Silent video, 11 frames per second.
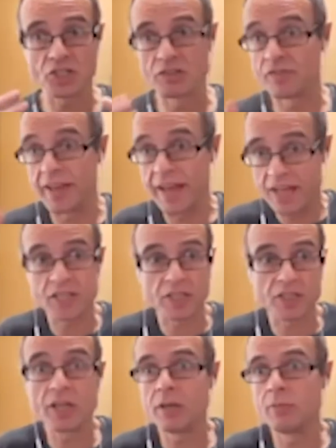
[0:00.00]
dystrophy, as I
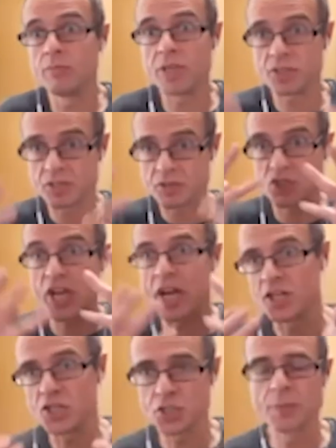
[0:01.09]
term this
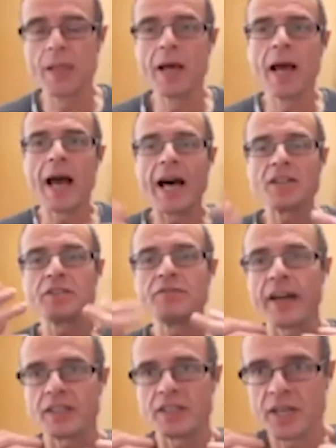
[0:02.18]
change, has
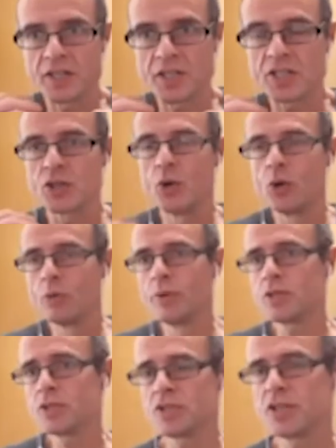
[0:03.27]
affected us, it's
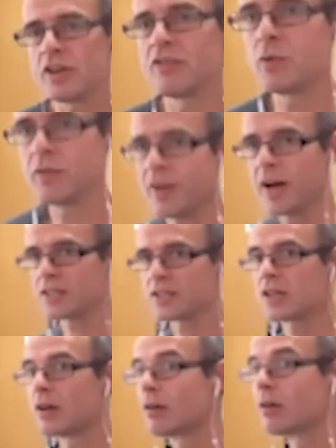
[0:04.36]
almost as if we've had
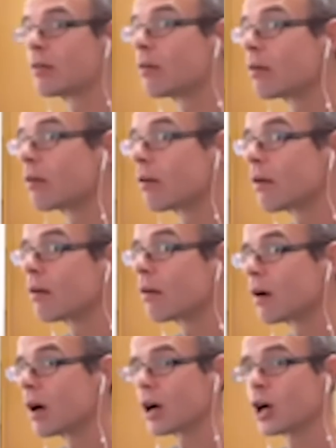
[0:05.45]
to
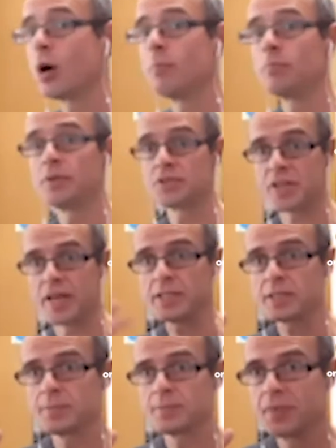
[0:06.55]

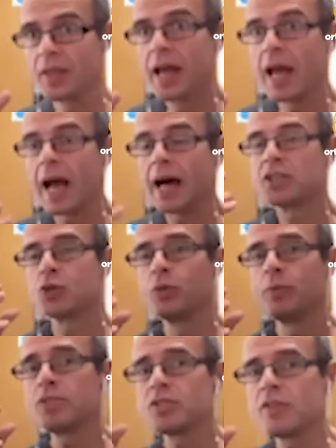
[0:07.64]
compensate. And it's
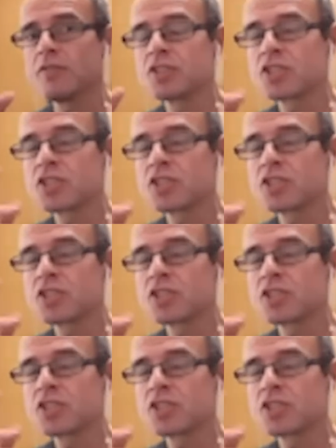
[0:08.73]
almost as if the